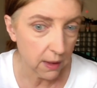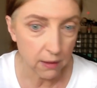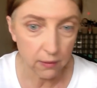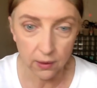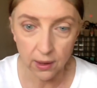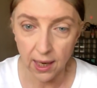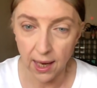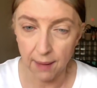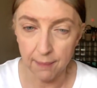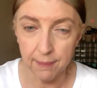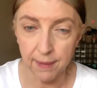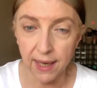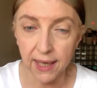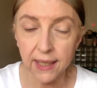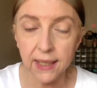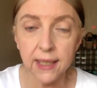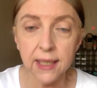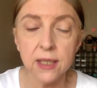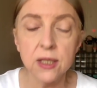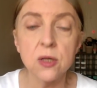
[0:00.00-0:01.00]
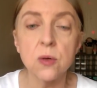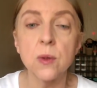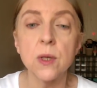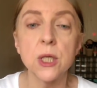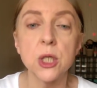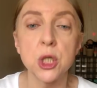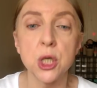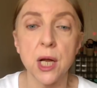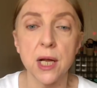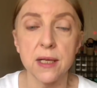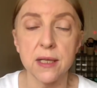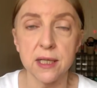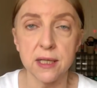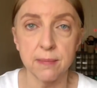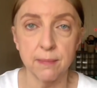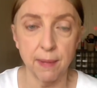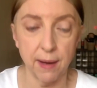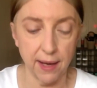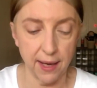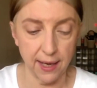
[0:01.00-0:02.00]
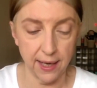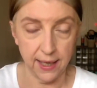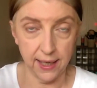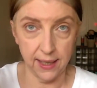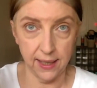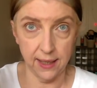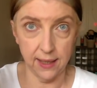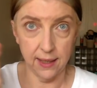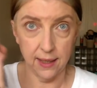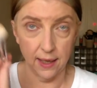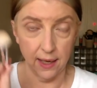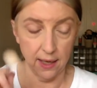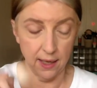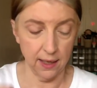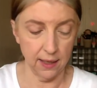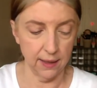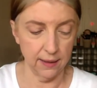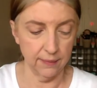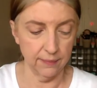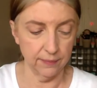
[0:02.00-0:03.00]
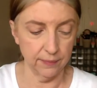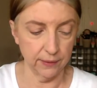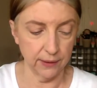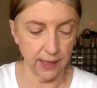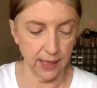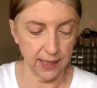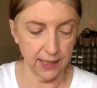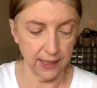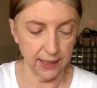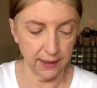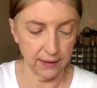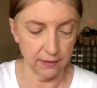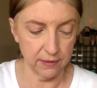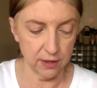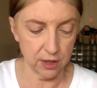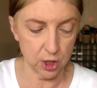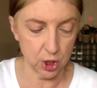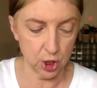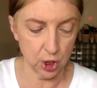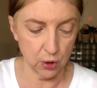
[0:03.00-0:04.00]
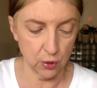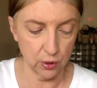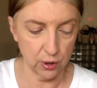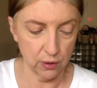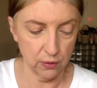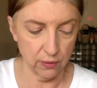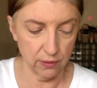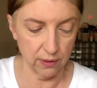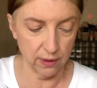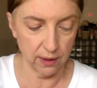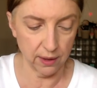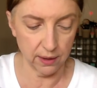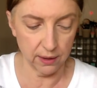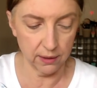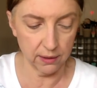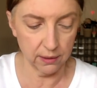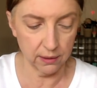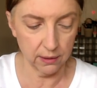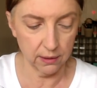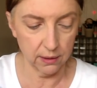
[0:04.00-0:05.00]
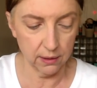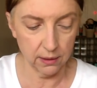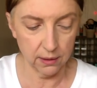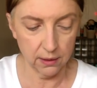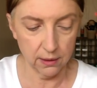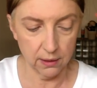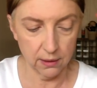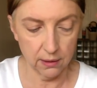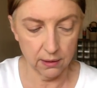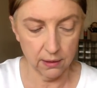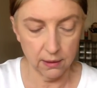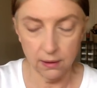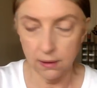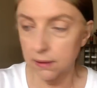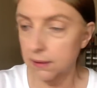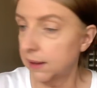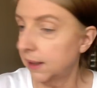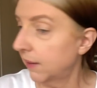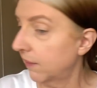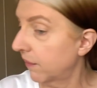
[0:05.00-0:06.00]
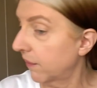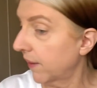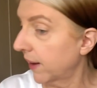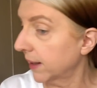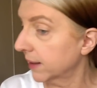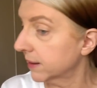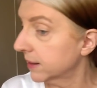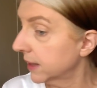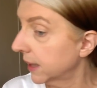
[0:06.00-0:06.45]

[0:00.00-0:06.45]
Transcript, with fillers: Okay, I may need to adjust my lighting to show you the effect